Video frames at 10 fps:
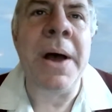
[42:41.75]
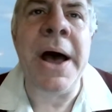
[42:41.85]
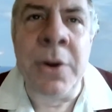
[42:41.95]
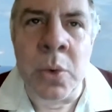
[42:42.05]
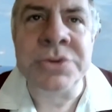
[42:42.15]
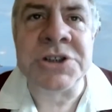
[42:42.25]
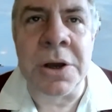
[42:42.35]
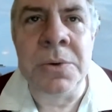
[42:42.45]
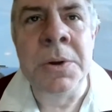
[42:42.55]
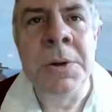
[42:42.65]
And
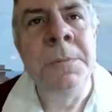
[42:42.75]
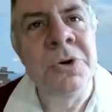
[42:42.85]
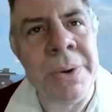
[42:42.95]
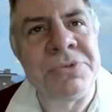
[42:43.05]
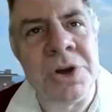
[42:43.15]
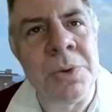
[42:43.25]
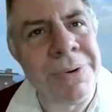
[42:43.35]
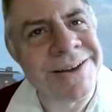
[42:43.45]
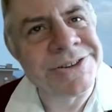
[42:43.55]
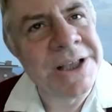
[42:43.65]
also crypto
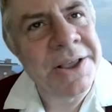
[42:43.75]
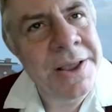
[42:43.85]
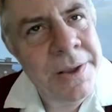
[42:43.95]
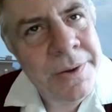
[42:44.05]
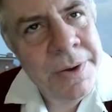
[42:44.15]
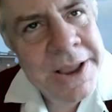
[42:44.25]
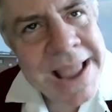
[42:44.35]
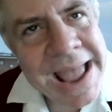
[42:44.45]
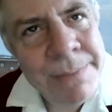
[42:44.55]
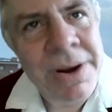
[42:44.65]
plus
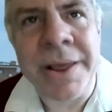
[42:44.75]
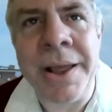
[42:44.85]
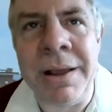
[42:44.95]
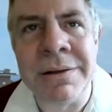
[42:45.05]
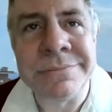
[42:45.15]
gambling,